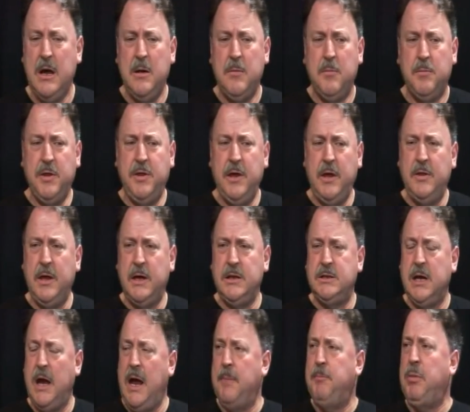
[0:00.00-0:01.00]
But then they
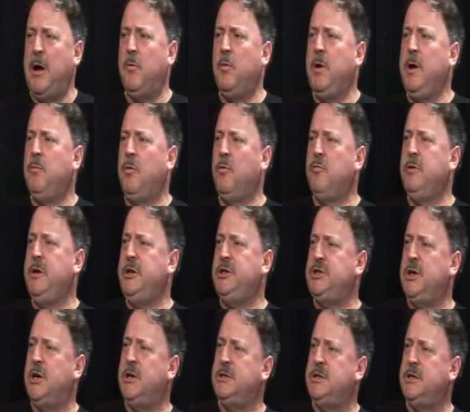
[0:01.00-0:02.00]
say, but we will reach
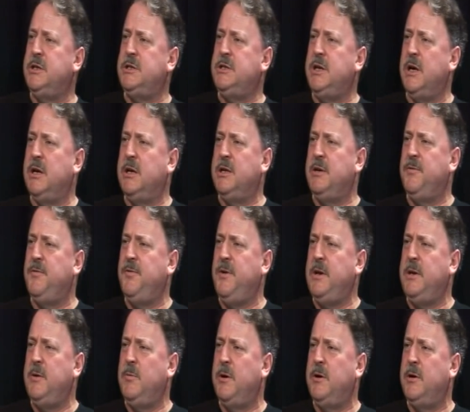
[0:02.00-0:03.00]
out to the tangata
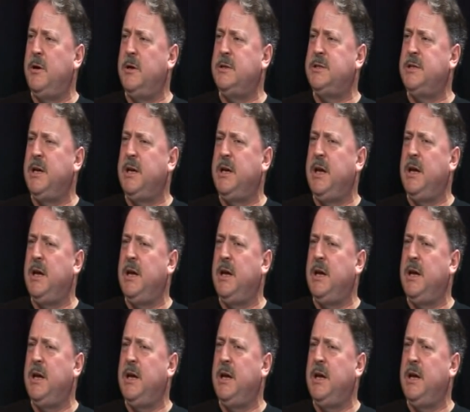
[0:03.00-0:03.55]
whenua, and I was thinking,